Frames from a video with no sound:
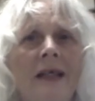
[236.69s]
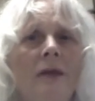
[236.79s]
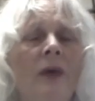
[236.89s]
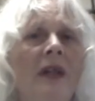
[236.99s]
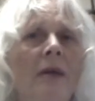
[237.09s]

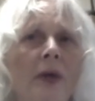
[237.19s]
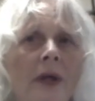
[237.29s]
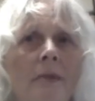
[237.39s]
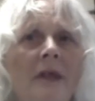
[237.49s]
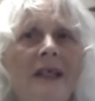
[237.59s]
and when the
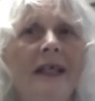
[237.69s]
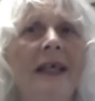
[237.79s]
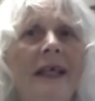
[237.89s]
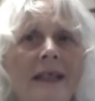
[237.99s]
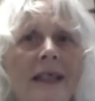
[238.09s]
pyramid still
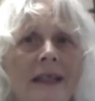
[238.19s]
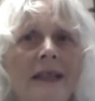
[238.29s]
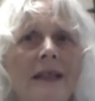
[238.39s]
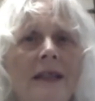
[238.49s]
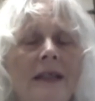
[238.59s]

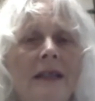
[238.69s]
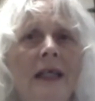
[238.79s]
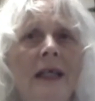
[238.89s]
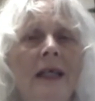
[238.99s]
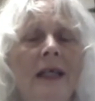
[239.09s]
exists,
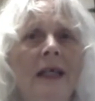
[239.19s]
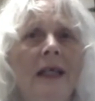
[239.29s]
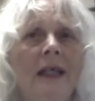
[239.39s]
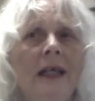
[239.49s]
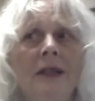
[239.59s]

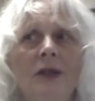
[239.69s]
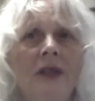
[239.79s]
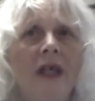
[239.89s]
that is to say